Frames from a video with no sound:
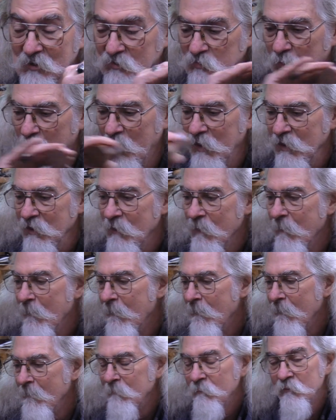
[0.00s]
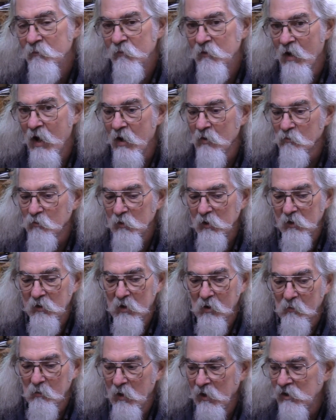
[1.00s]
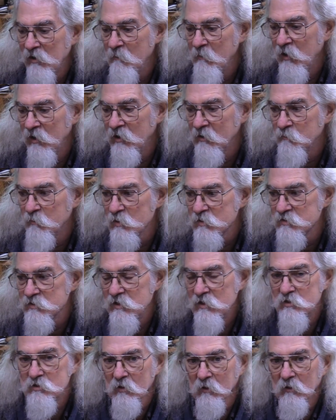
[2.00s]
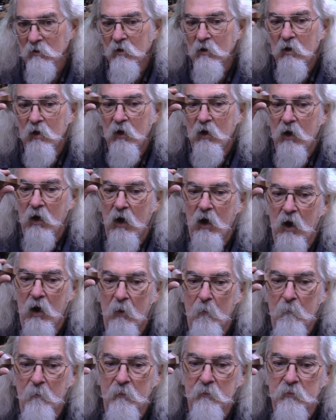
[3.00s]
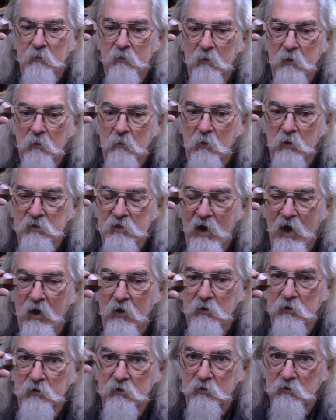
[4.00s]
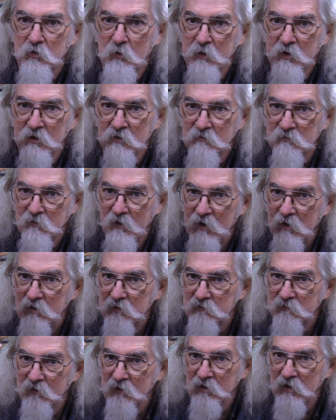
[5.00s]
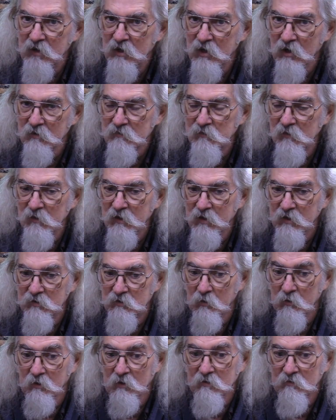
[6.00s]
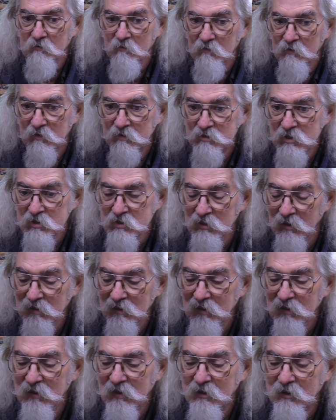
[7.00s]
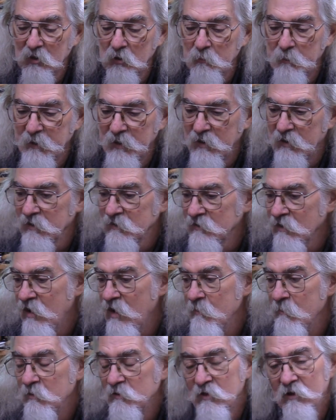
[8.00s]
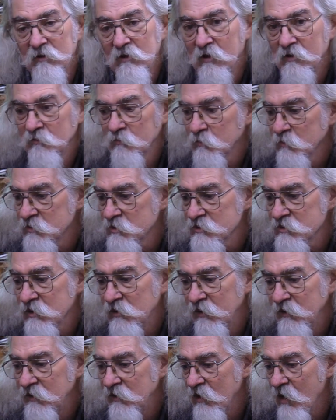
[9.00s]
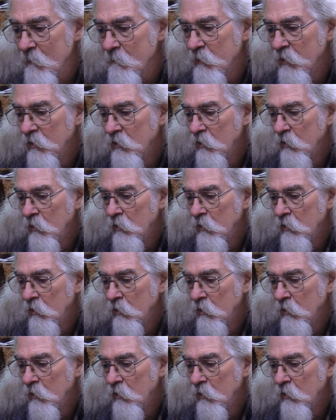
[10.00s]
this way. Not really a recommended procedure without doing it very, very carefully and doing it just a little bit at a time. And then they were just cleaned up